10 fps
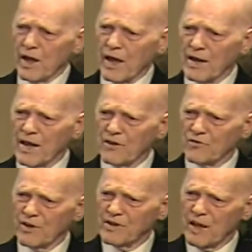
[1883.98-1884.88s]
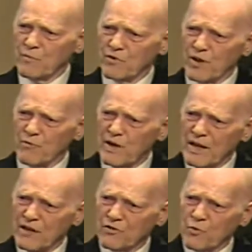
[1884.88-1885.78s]
and less than 10%,
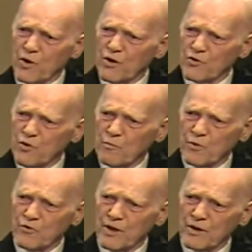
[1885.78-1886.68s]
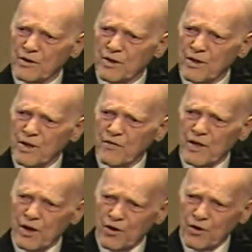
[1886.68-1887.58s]
really less than 1 or 2%
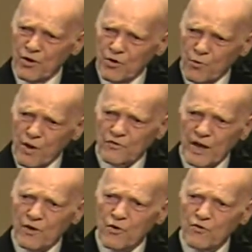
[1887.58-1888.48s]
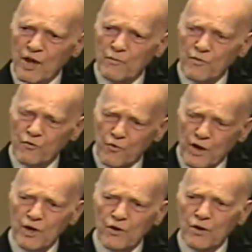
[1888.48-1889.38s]
that are Westcott and Hort type of
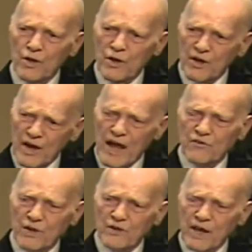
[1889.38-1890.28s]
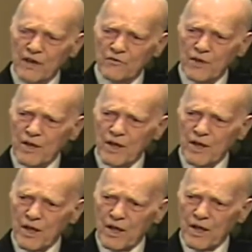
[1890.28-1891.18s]
critical Gnostic texts.
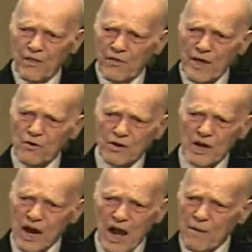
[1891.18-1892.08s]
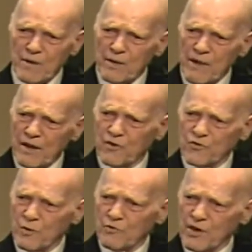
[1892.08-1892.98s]
They don't care how many
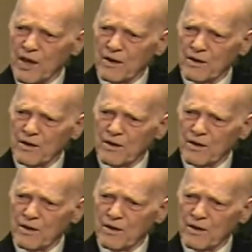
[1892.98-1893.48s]
manuscripts say it.